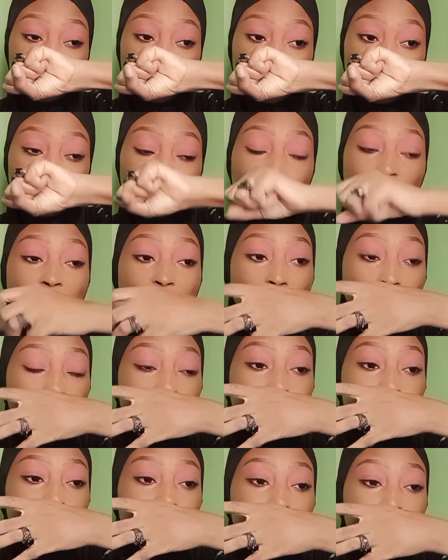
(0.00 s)
Yeah,
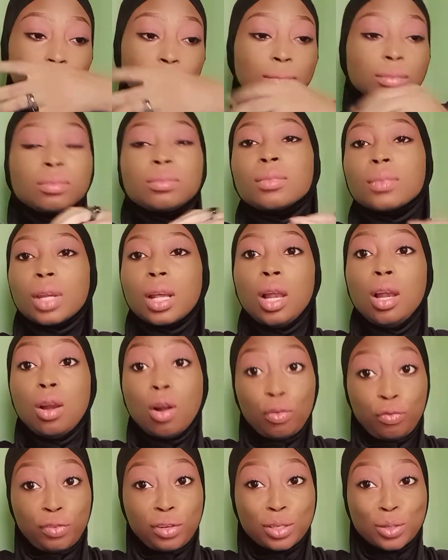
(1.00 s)

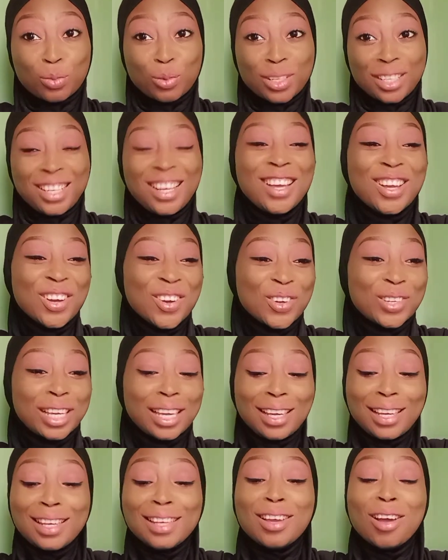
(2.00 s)
love this one.
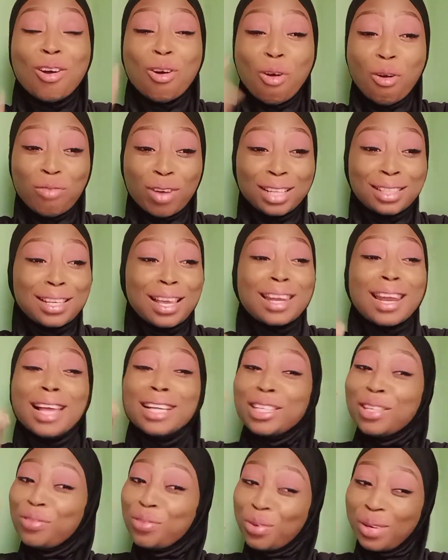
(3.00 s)
Okay, over 10, I
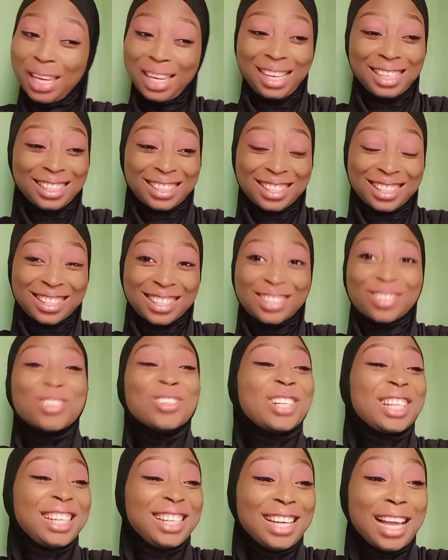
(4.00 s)
give you 8.
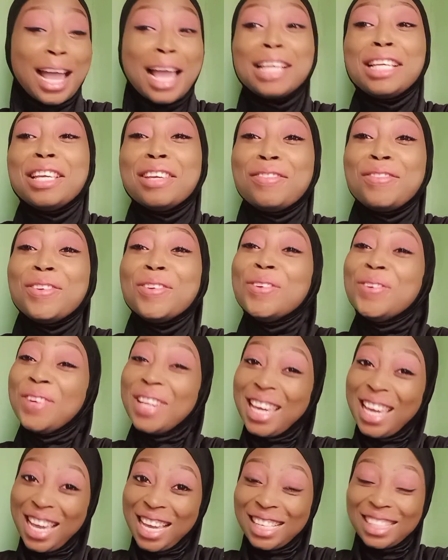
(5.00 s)
Okay, I give you
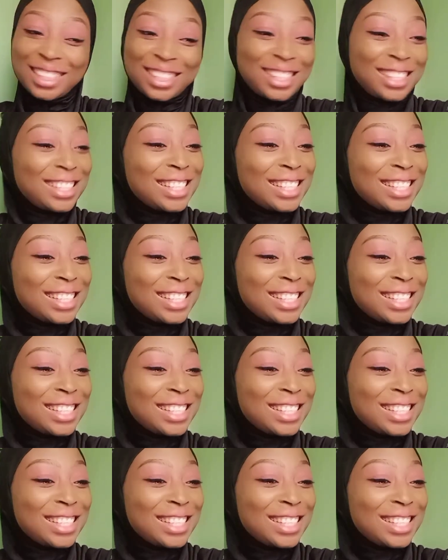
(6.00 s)
8.